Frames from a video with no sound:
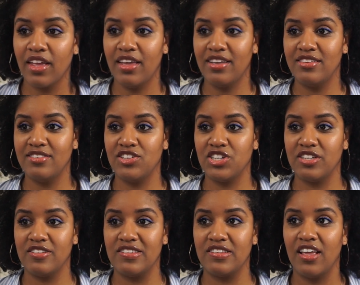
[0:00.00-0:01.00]
is
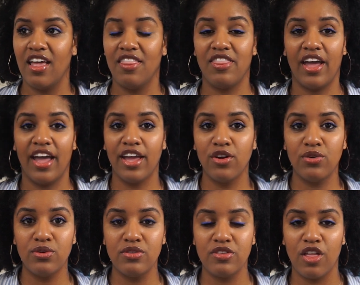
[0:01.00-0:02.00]
just the
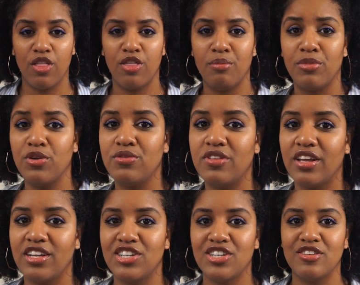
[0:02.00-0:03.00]
angles, the music
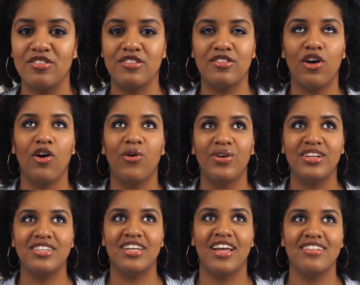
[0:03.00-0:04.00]
is just so
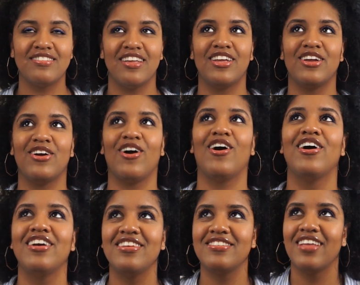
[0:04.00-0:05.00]
intense. Like, your
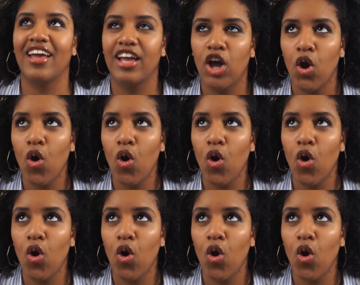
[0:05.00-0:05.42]
heart is like,